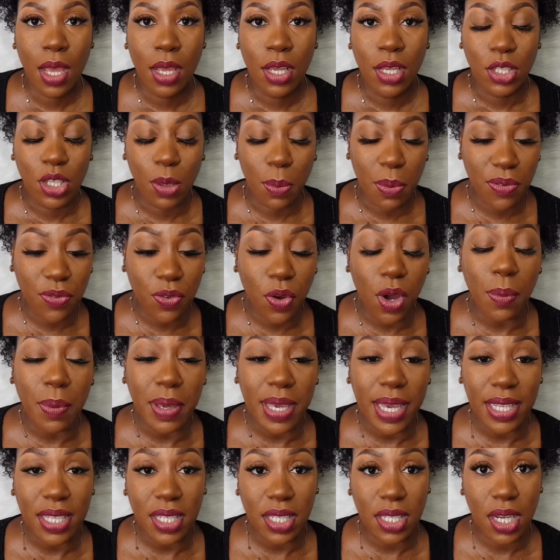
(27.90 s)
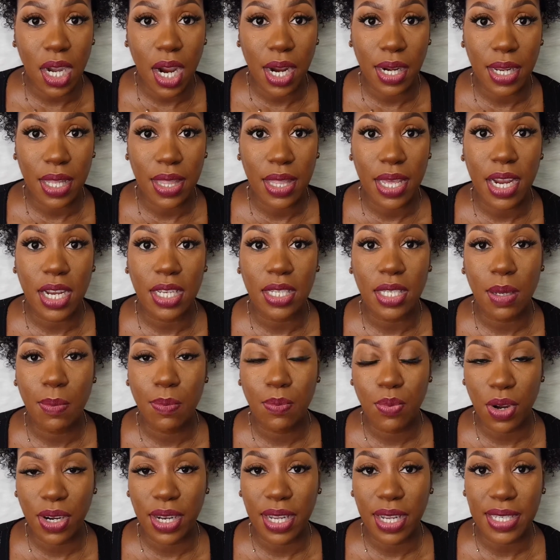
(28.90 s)
So before we get started, there are some
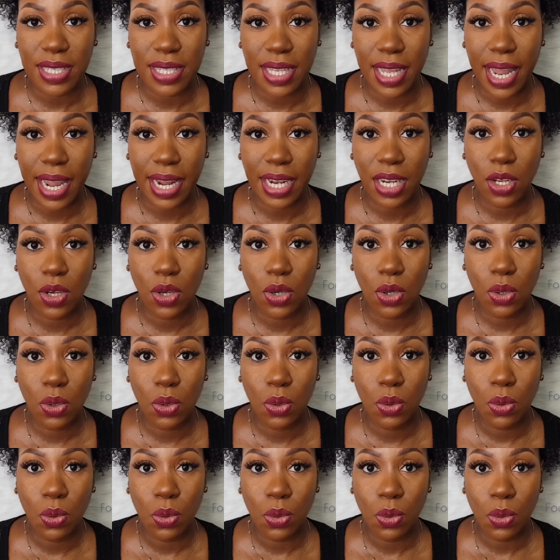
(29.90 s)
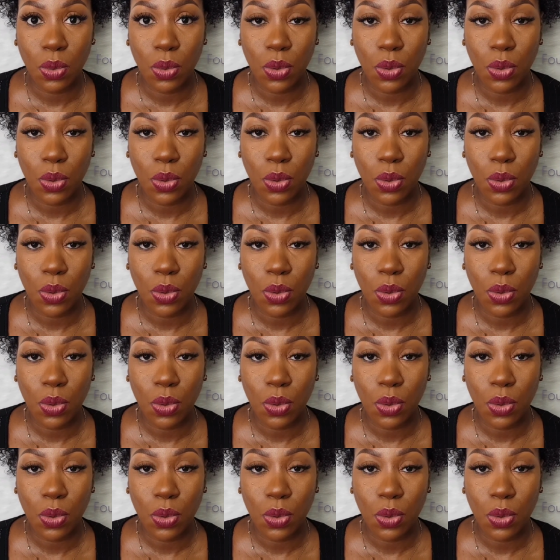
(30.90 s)
products that I know